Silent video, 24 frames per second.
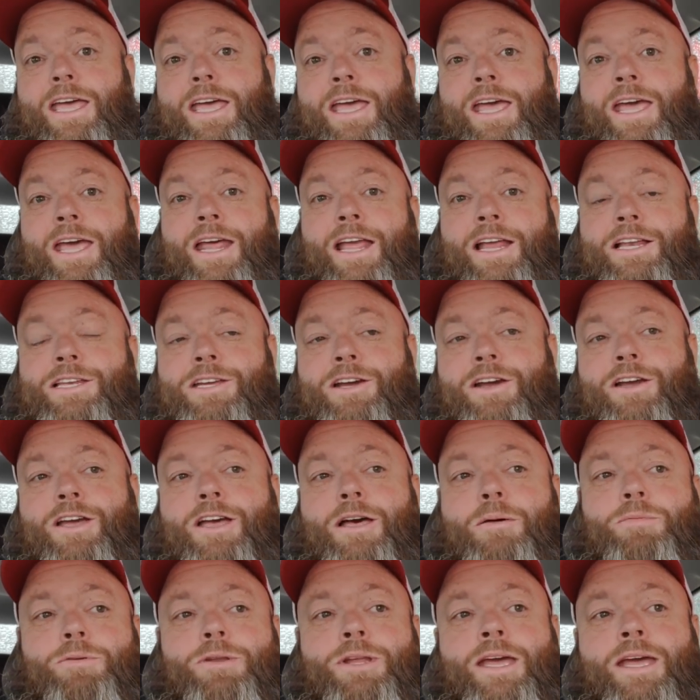and he took a
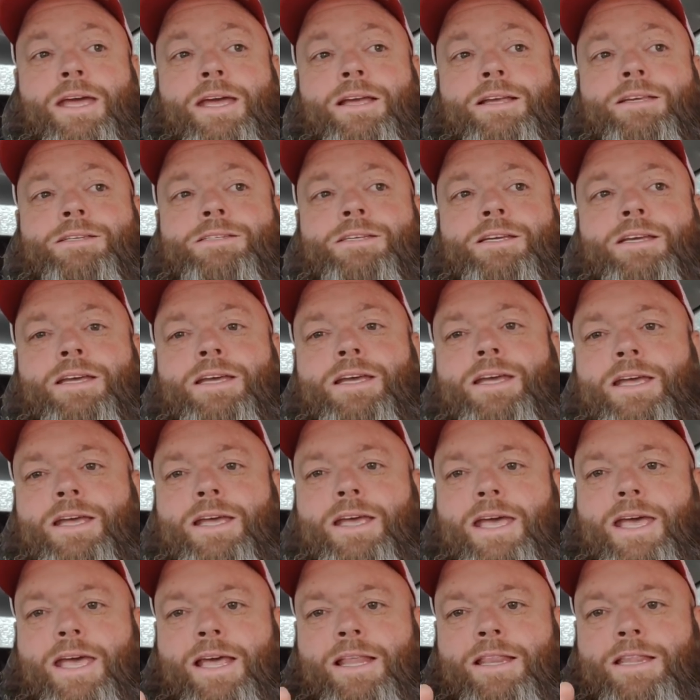couple days,
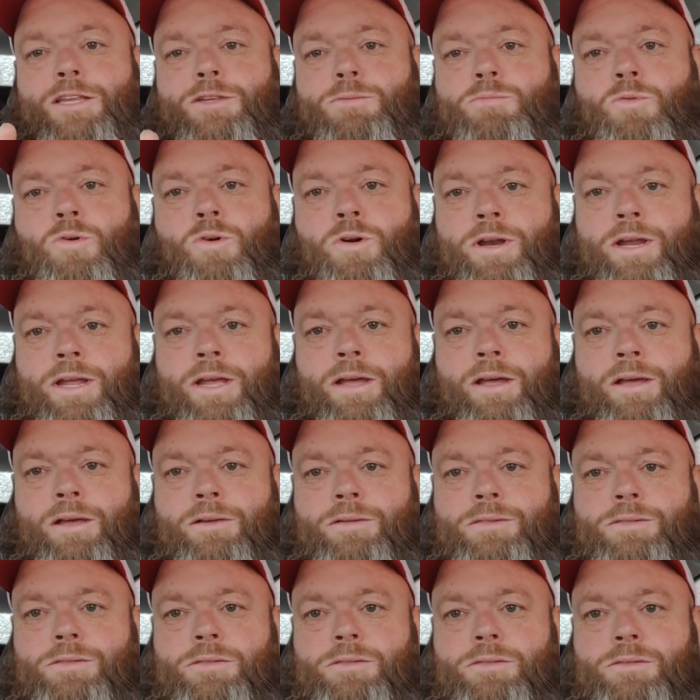and this morning he
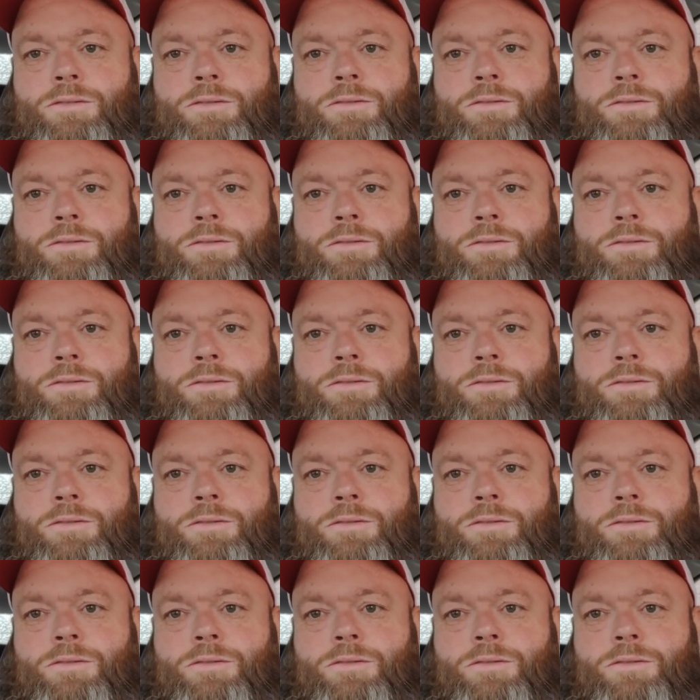goes,